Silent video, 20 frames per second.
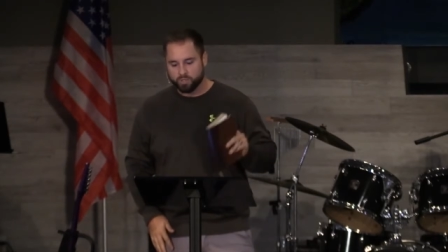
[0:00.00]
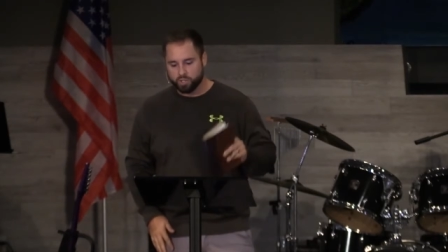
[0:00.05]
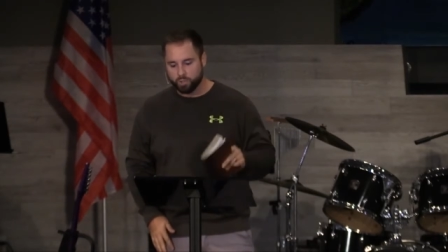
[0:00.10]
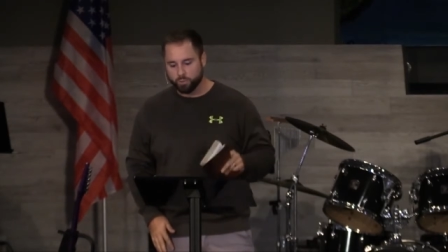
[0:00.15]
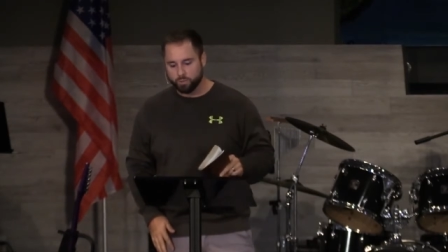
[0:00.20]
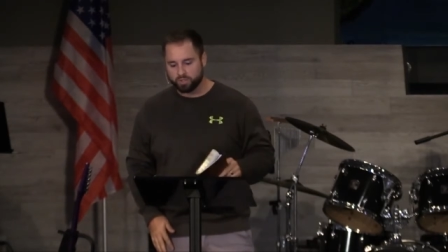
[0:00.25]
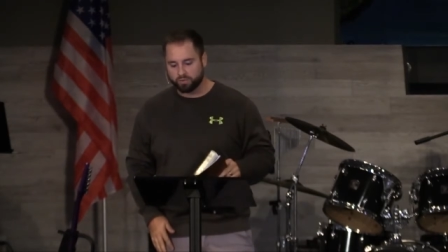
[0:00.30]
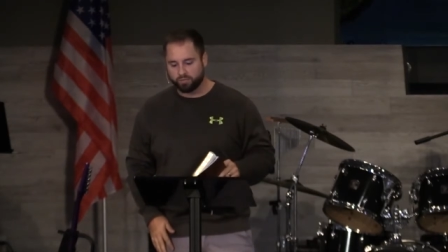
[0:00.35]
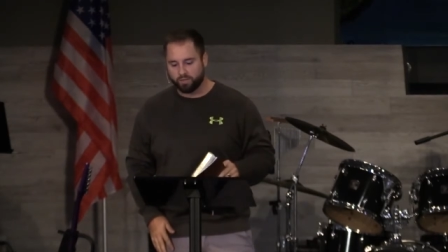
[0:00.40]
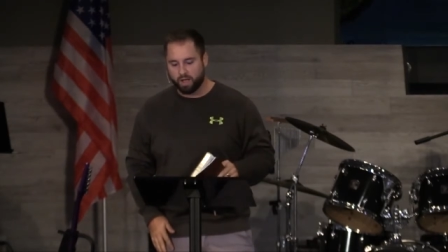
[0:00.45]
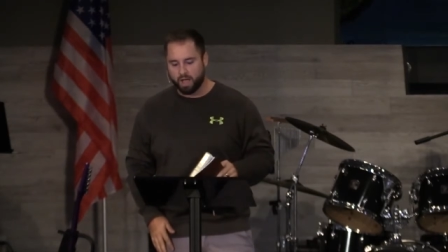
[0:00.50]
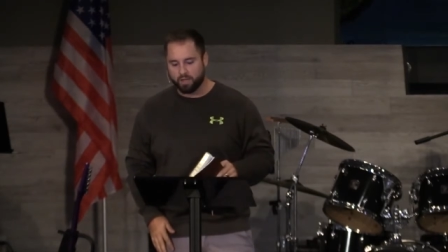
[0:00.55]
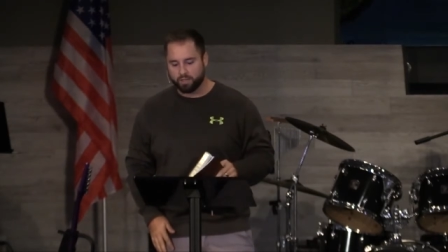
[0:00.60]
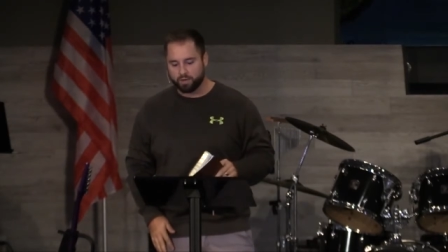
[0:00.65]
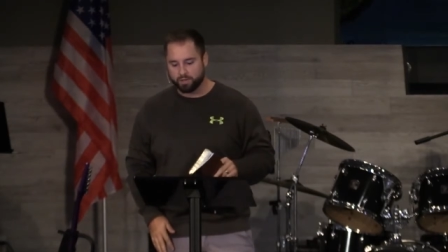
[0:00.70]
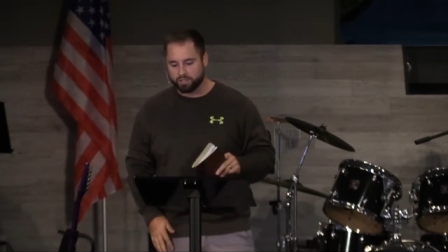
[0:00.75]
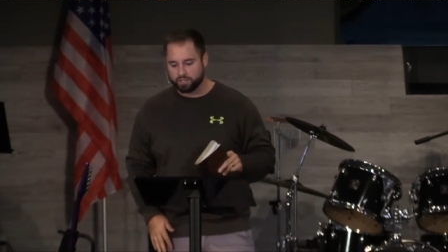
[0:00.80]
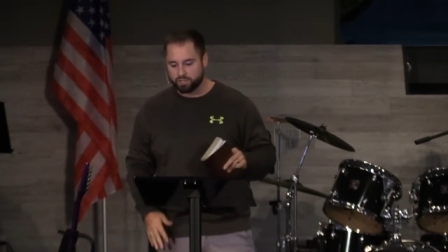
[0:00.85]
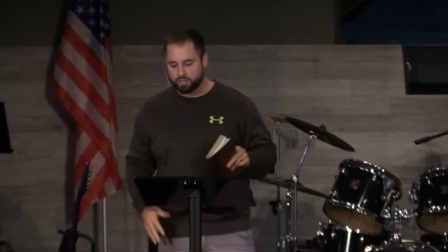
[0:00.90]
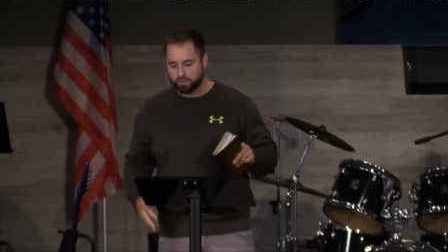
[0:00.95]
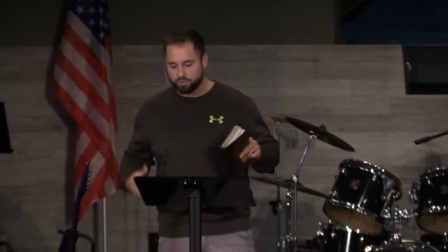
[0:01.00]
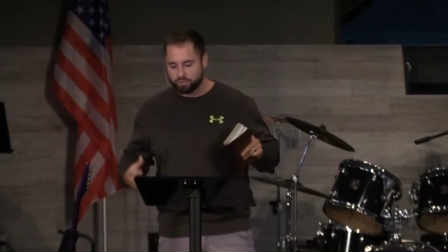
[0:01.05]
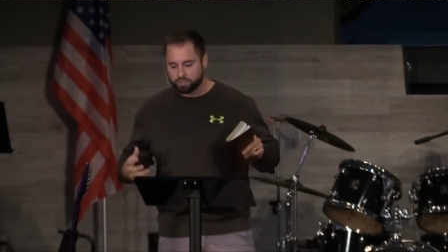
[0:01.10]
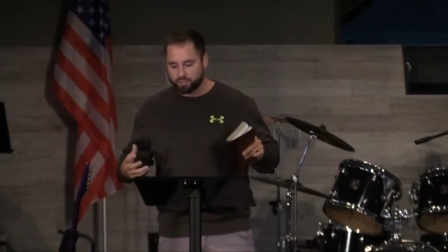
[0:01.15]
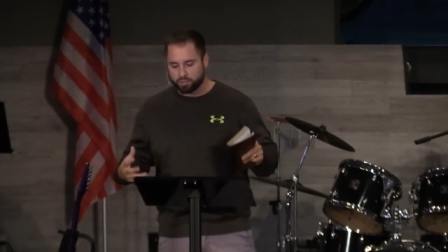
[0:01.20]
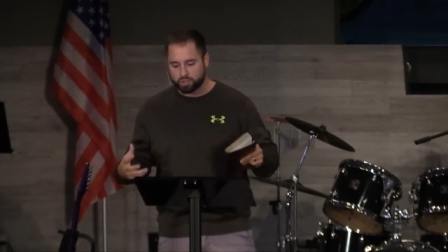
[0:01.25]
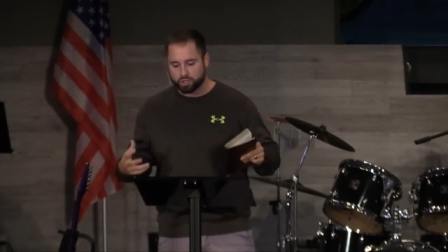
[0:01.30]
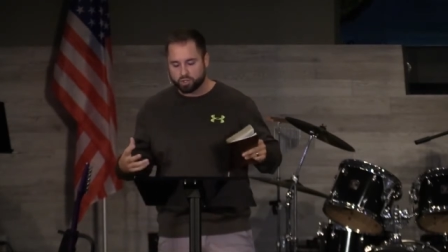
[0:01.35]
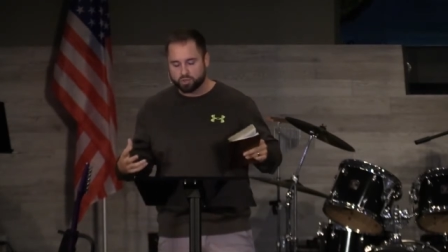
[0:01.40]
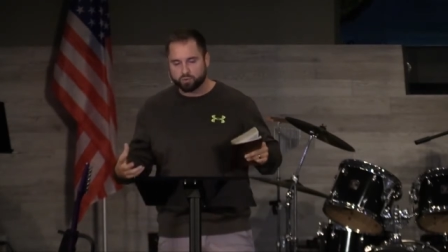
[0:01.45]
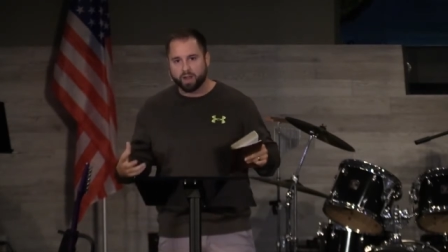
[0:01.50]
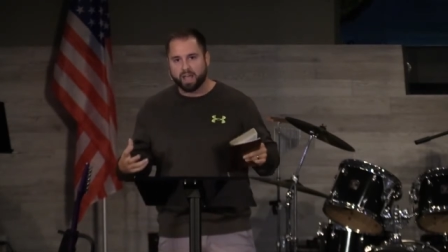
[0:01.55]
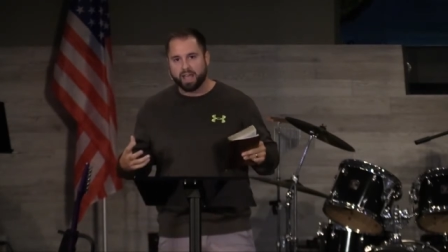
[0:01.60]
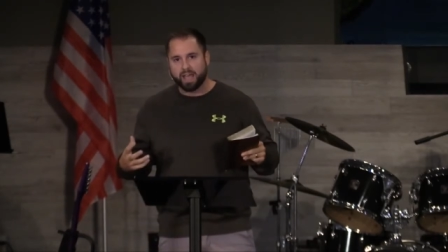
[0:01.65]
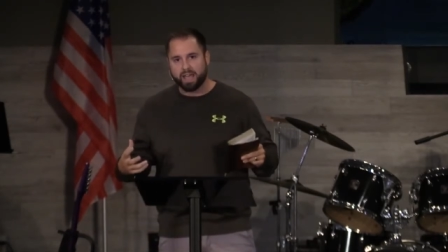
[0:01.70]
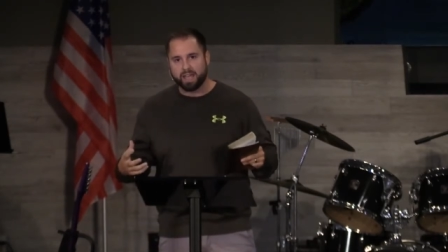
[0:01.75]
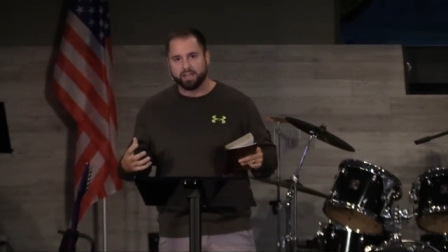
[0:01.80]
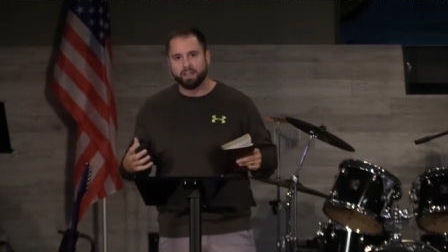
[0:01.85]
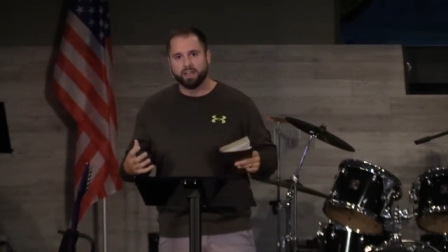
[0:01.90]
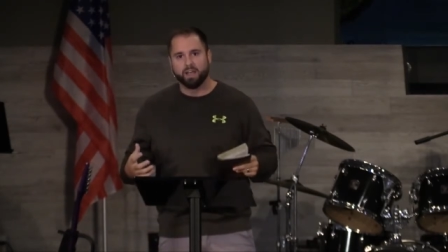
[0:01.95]
to his father. And so there's a
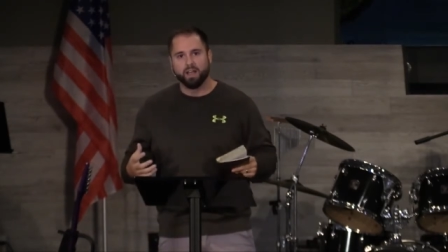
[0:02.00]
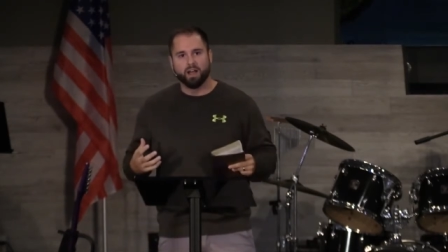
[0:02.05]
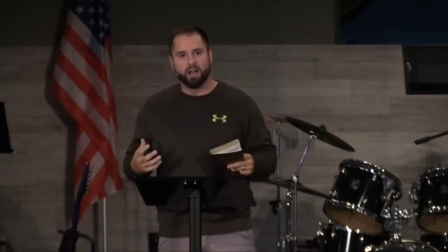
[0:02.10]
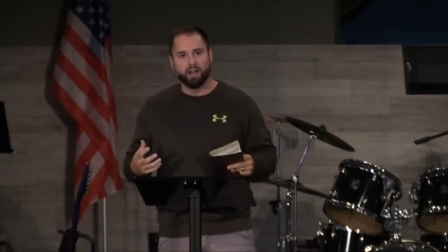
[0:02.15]
shred